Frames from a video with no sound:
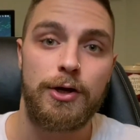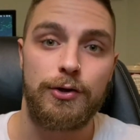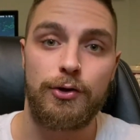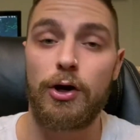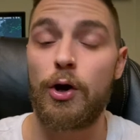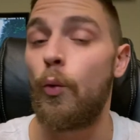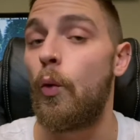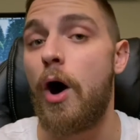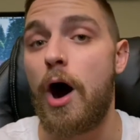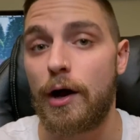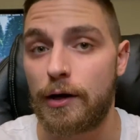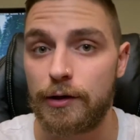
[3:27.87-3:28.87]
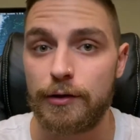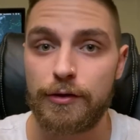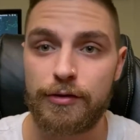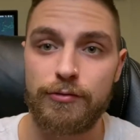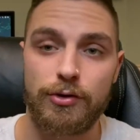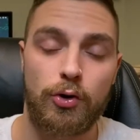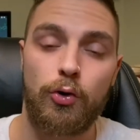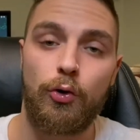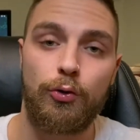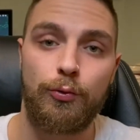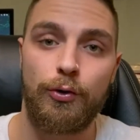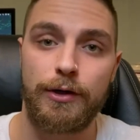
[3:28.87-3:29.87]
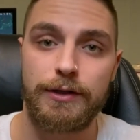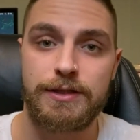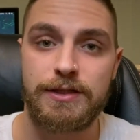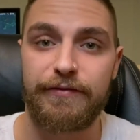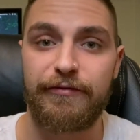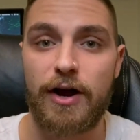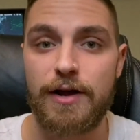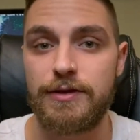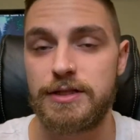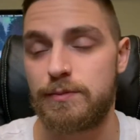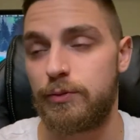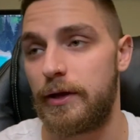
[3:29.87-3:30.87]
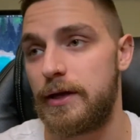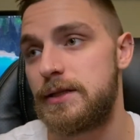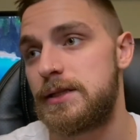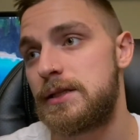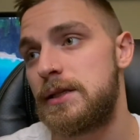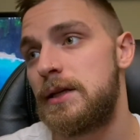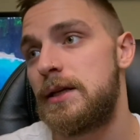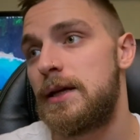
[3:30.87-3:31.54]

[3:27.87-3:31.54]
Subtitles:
you got to walk through the cold woods to find this place.